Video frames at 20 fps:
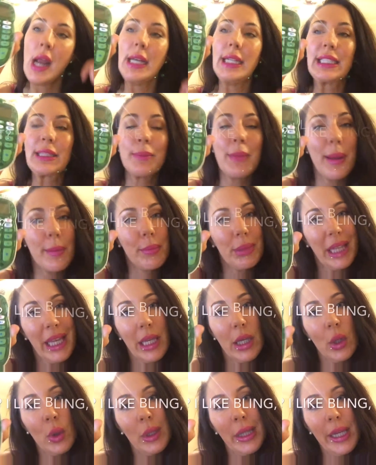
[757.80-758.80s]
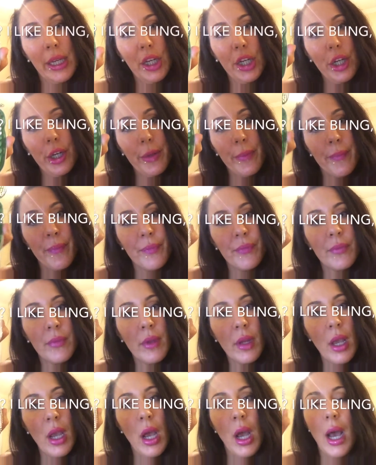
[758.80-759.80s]
It's my blinkulator.
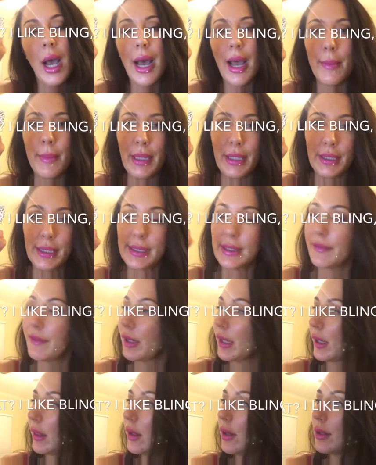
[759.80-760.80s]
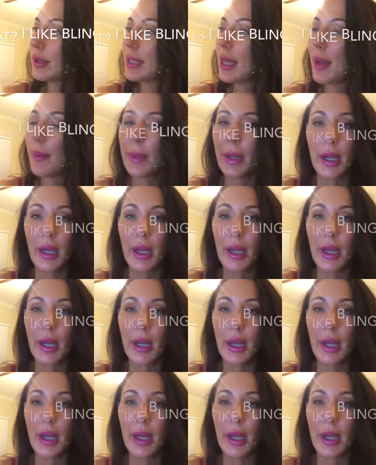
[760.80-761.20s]
I made this a very long time